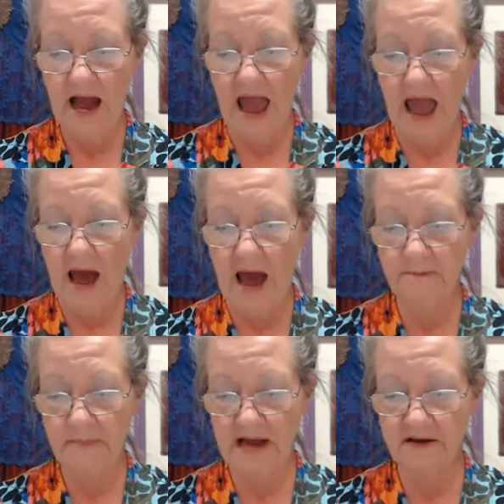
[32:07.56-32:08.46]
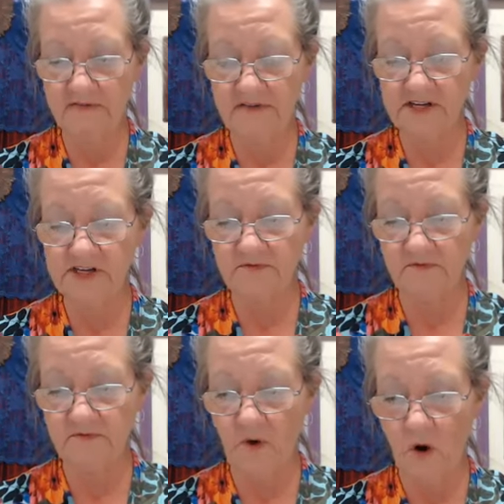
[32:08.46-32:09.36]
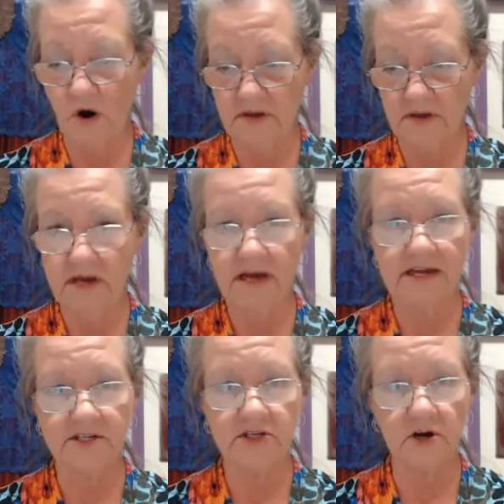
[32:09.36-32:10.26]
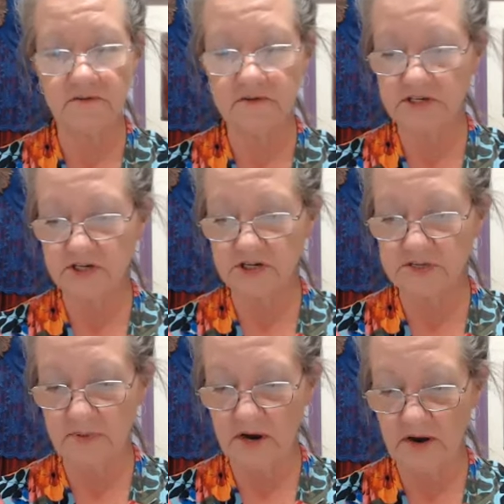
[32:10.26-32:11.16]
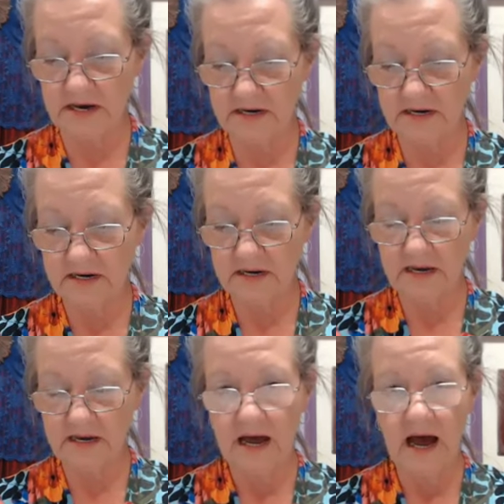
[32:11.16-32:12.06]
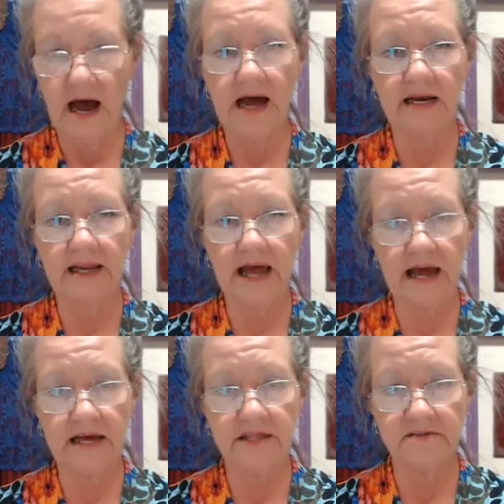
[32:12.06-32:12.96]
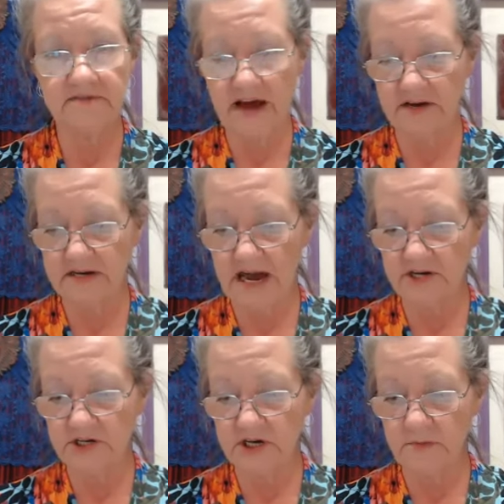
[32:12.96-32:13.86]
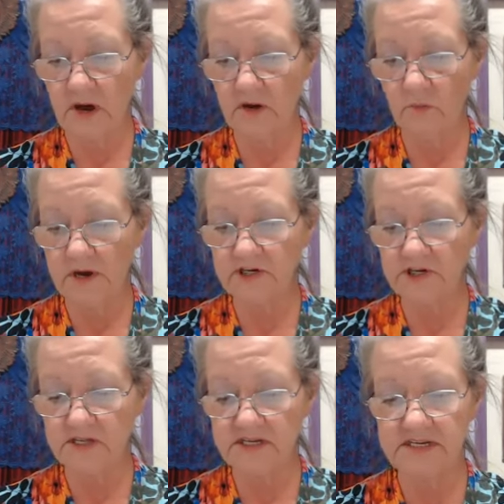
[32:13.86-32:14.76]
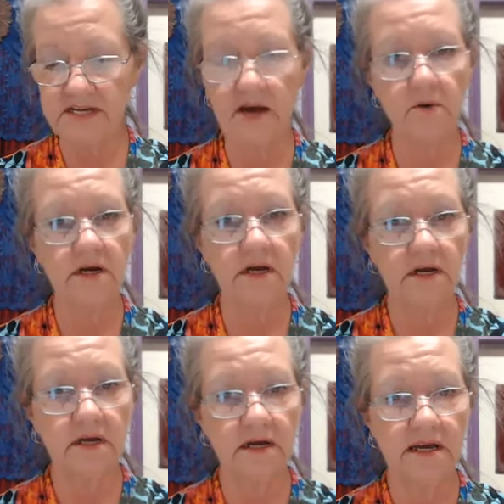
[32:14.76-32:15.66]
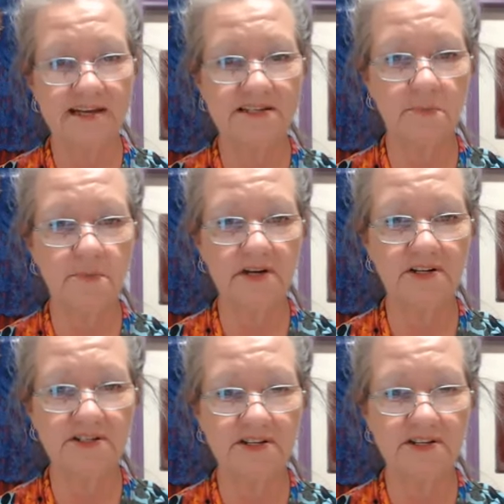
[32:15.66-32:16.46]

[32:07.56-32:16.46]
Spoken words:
am manifest form in service to spirit. I lay the foundation upon which the sacred is built.